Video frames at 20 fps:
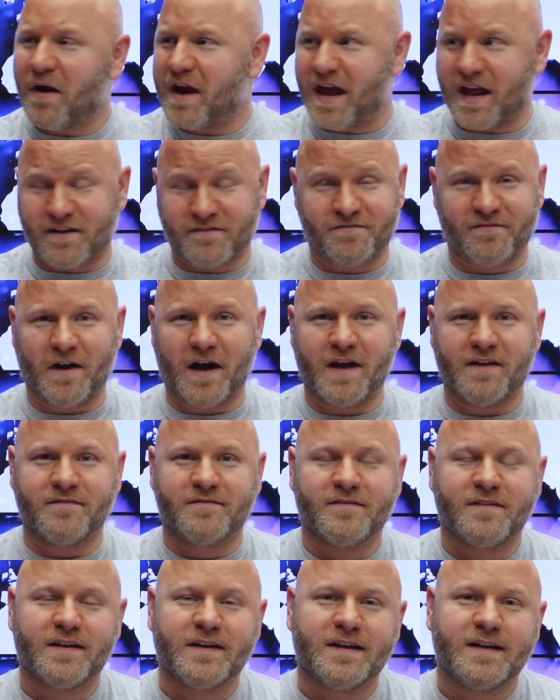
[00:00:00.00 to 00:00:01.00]
out of
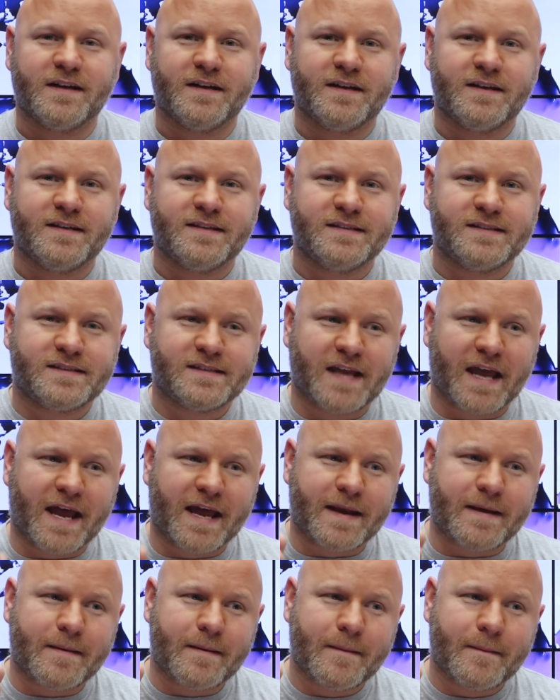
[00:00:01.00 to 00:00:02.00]
five,
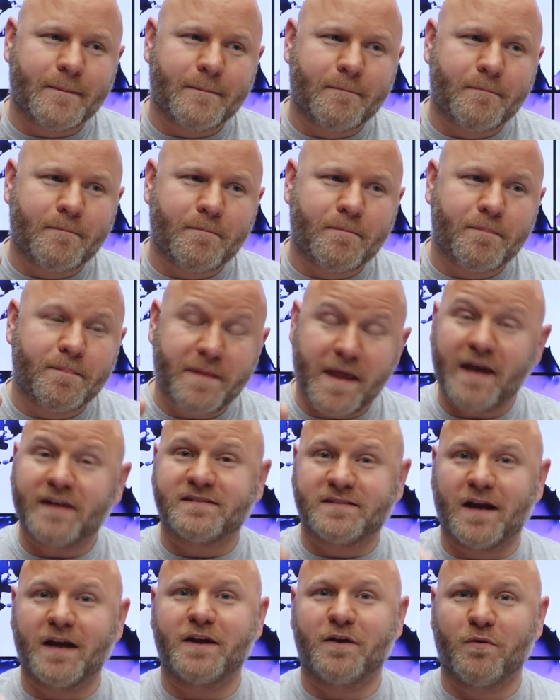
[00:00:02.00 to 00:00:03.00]
said,
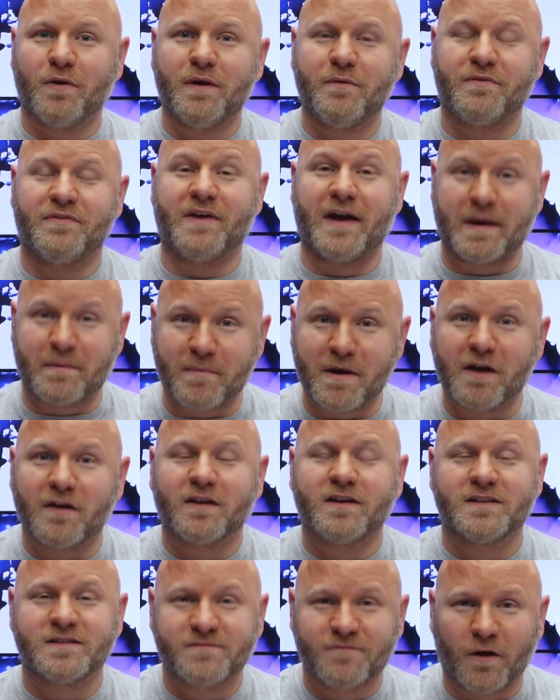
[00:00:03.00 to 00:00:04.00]
yes, I agree with that.
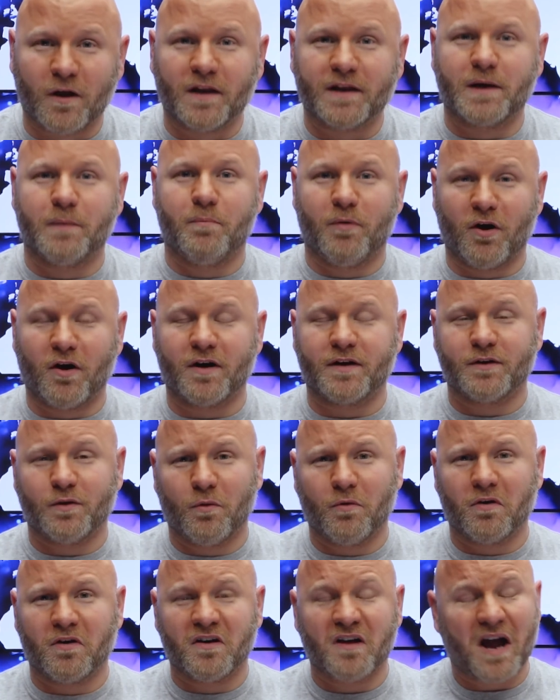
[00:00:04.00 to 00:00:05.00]
America is falling apart.
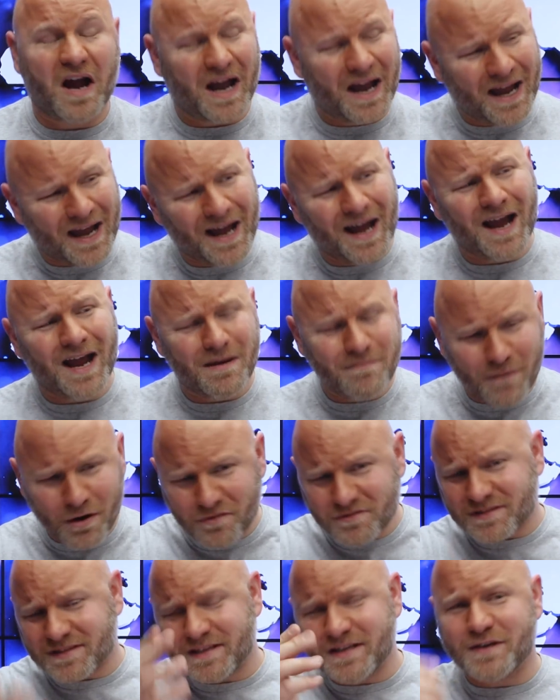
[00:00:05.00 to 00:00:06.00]
Or I
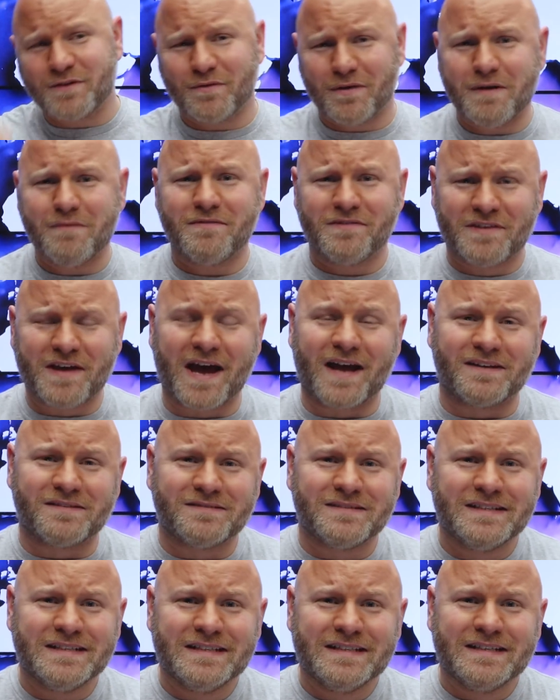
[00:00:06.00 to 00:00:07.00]
mostly agree with that,
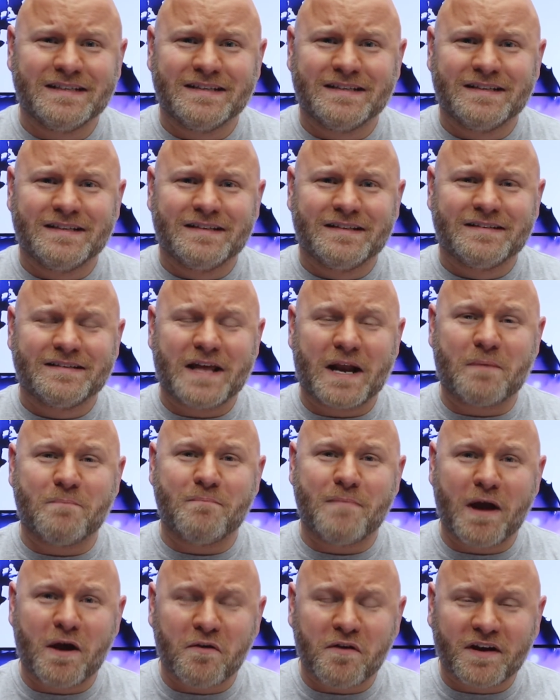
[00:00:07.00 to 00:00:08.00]
that
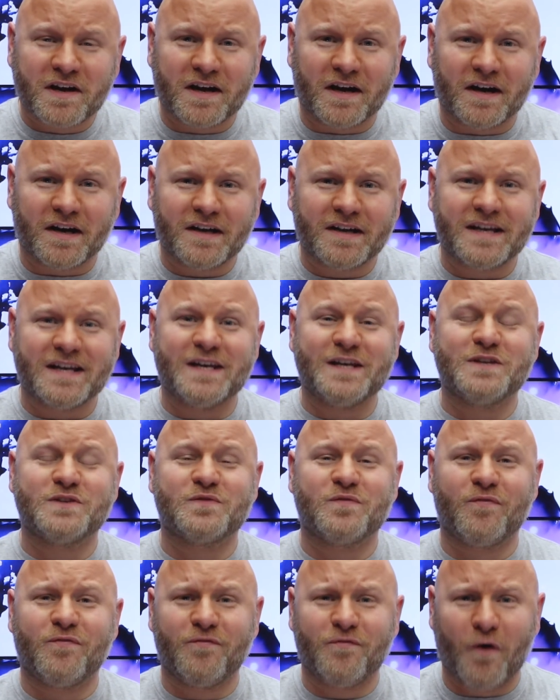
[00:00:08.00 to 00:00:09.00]
America is
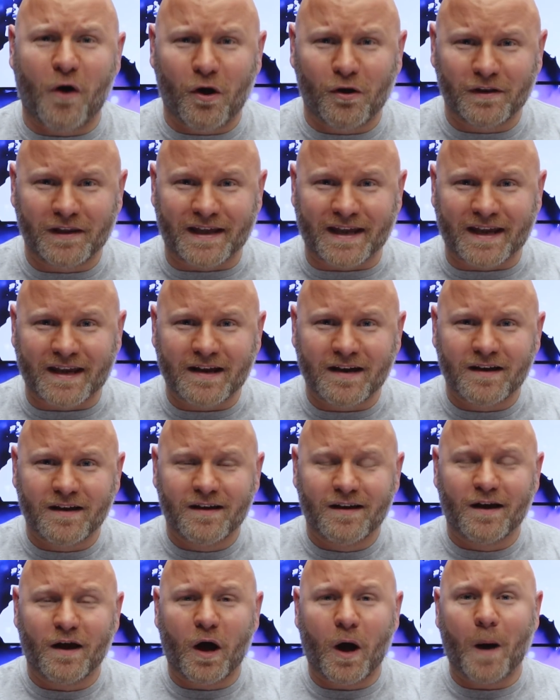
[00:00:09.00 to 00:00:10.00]
falling
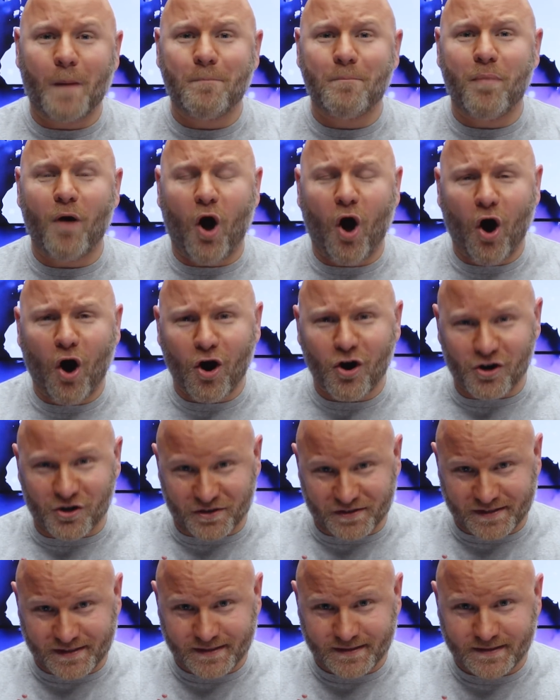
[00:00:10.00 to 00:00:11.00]

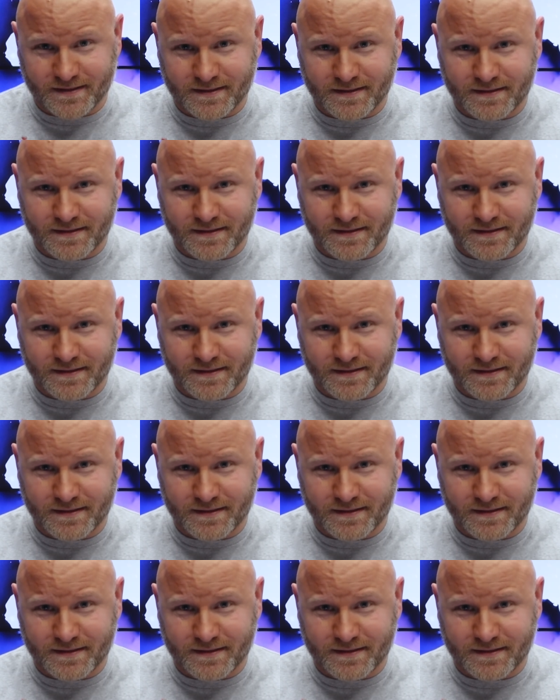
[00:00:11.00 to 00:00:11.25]
apart.